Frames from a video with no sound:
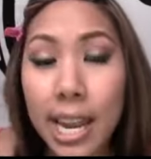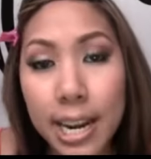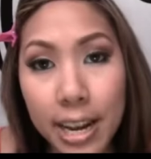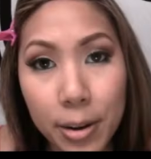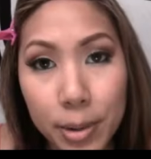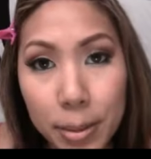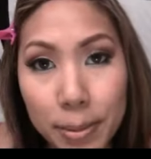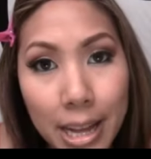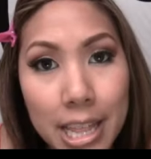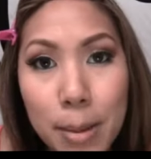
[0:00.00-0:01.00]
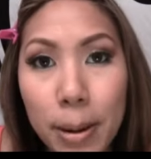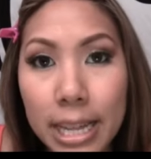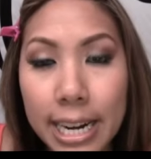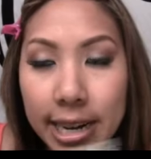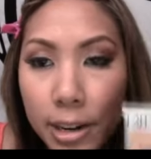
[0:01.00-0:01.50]
And now I'm going to apply the
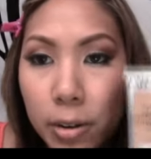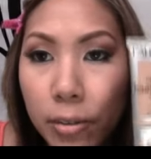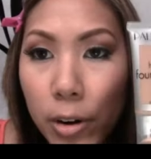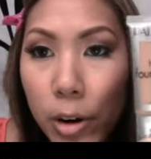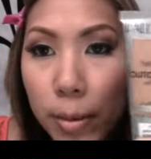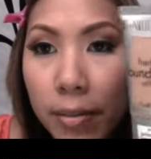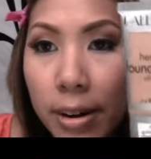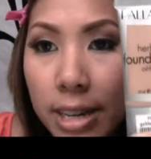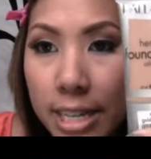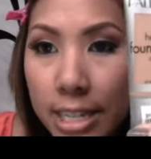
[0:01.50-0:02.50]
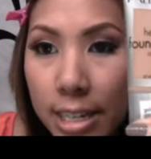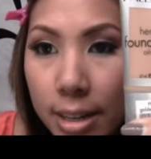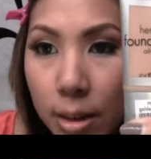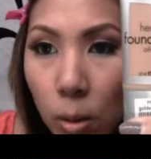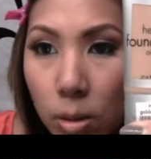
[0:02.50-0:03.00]
Palladio Herbal Foundation
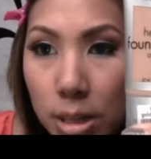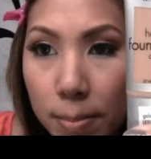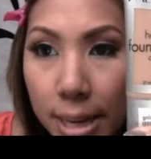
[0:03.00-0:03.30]
in Golden